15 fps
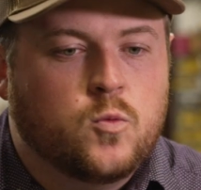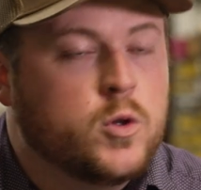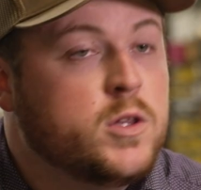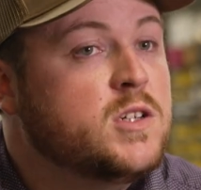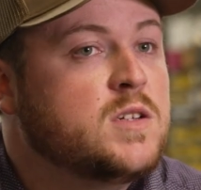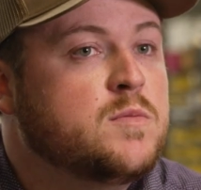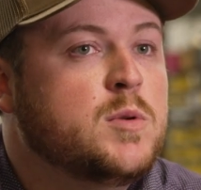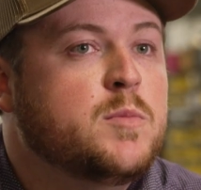
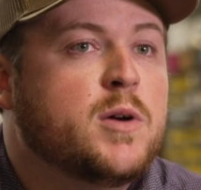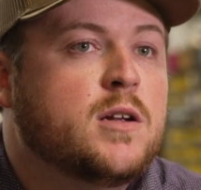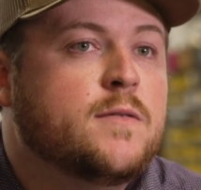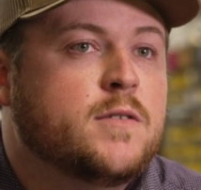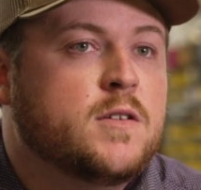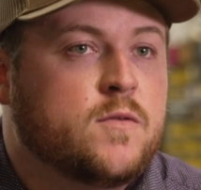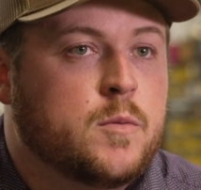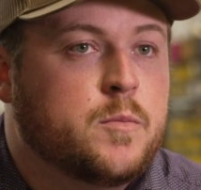really just be
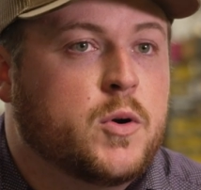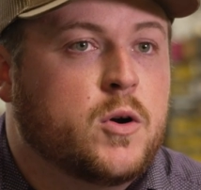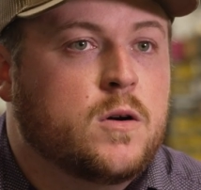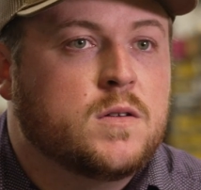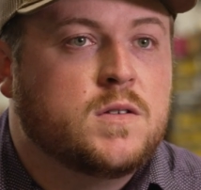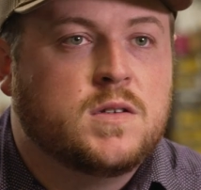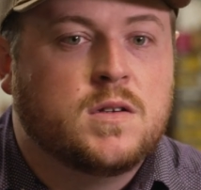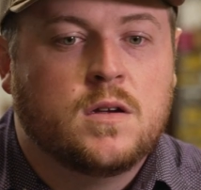benefits for
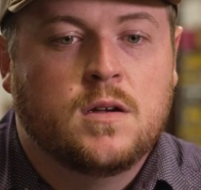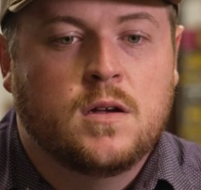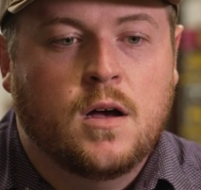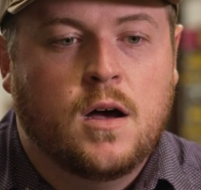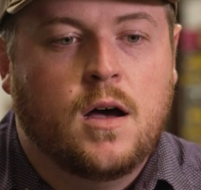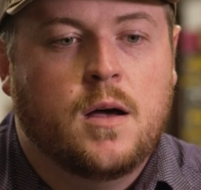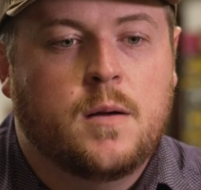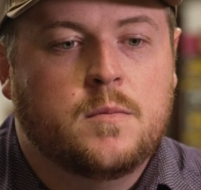birds.
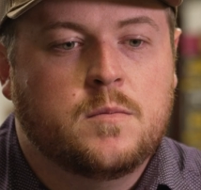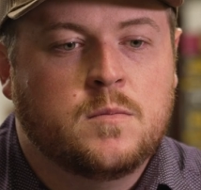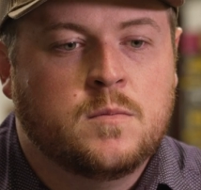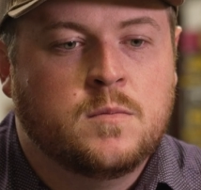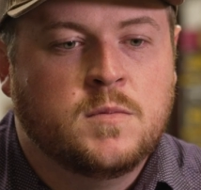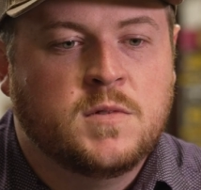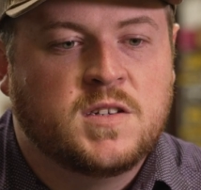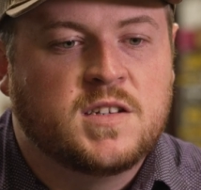
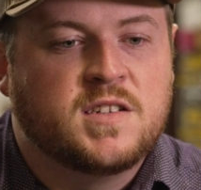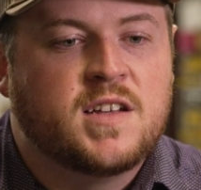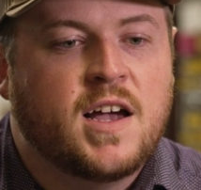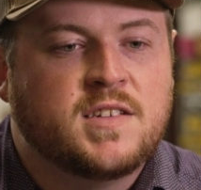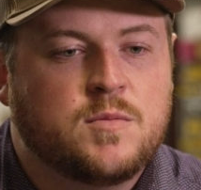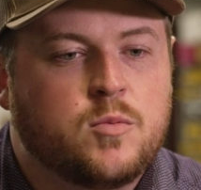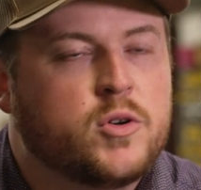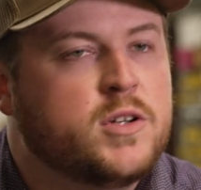
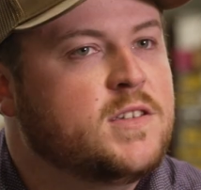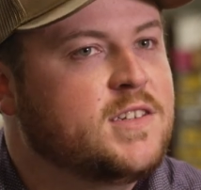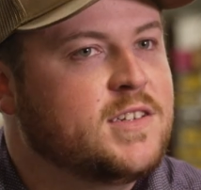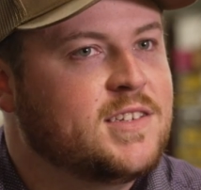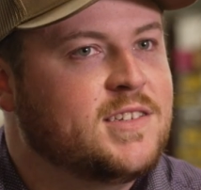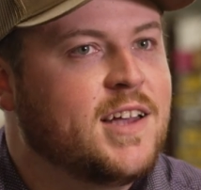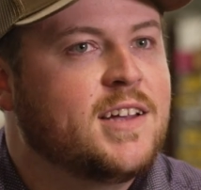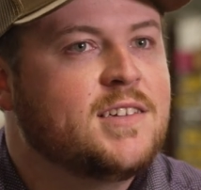Success breeds
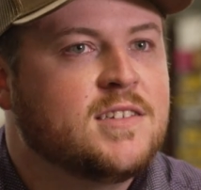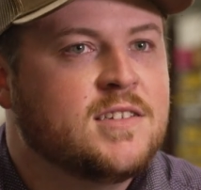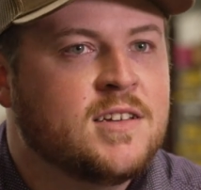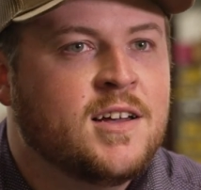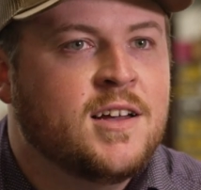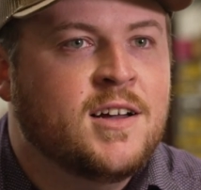success.